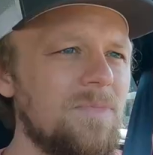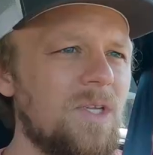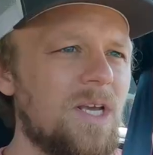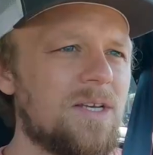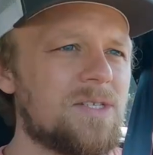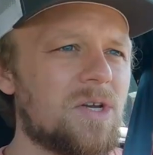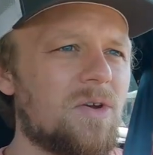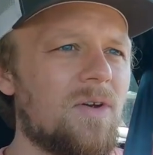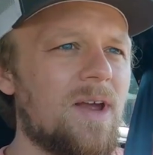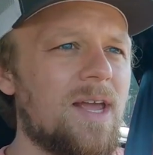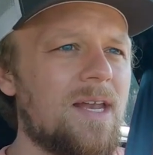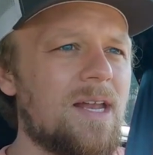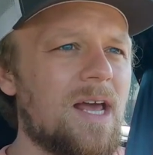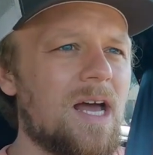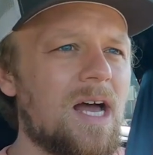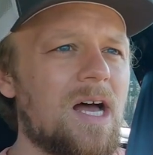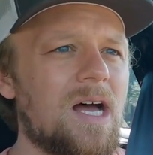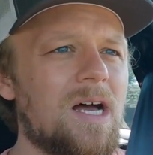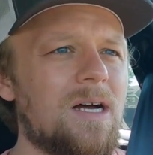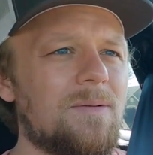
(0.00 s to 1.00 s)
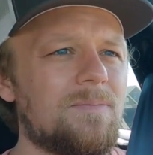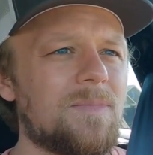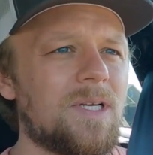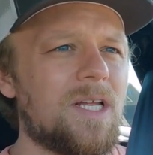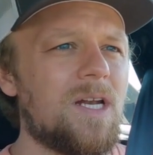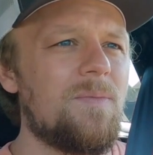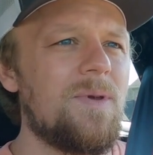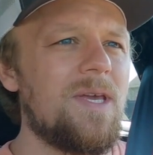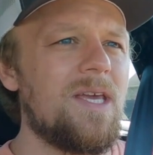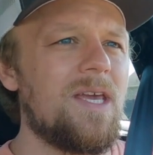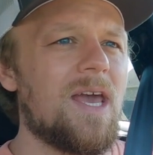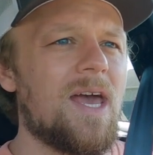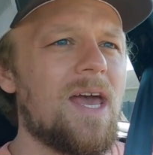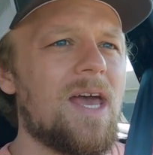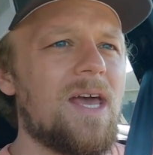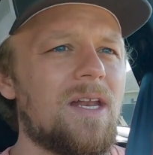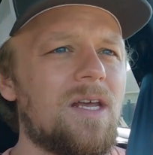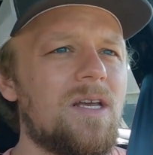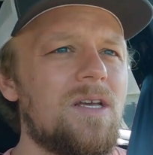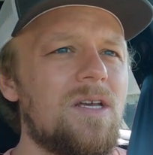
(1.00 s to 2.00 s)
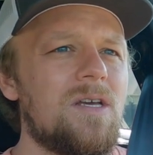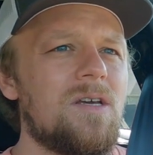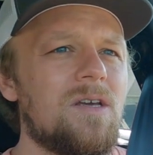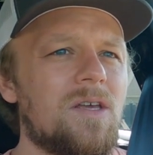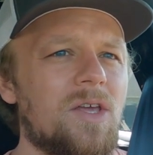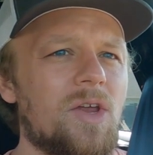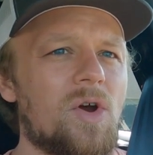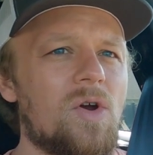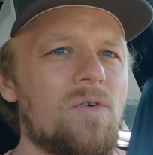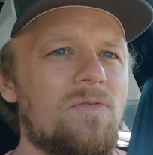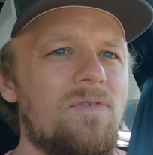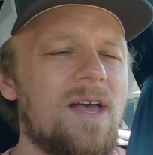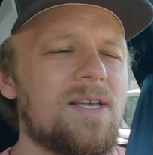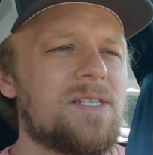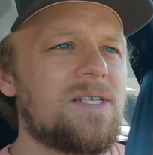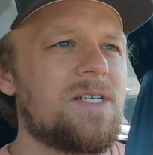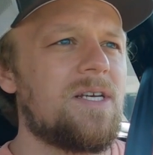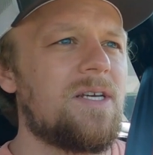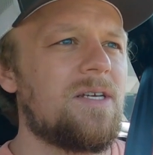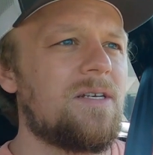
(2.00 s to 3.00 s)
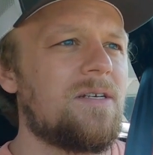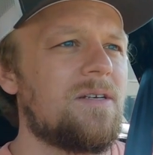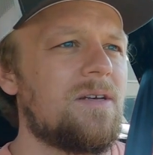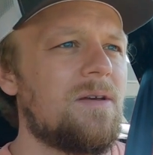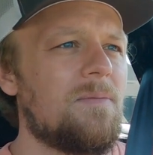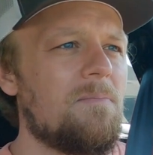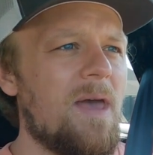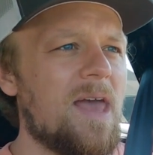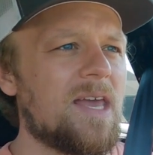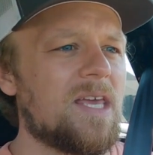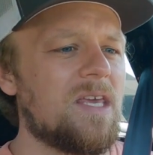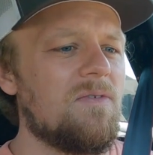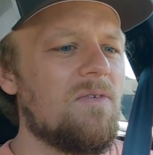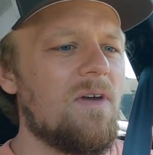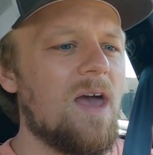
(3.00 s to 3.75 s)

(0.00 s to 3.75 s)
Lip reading: You guys are great. I'm going to be at Eurofest Maggie